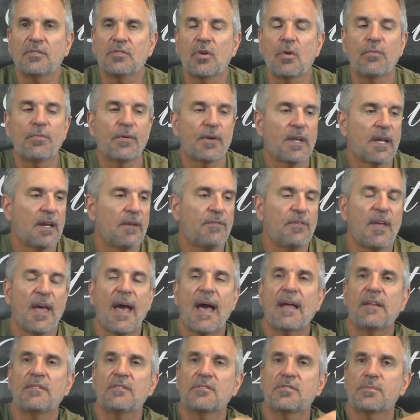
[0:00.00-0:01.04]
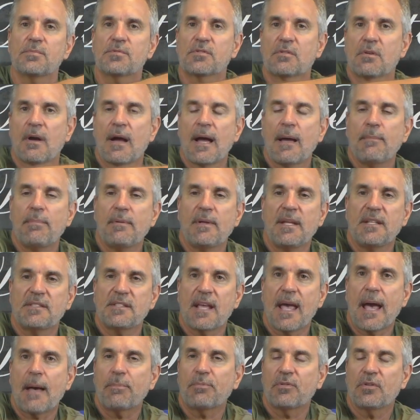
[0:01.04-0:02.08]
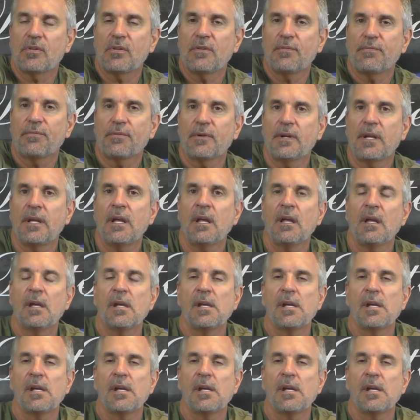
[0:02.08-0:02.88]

Don't forget, if you hadn't subscribed, it's absolutely free.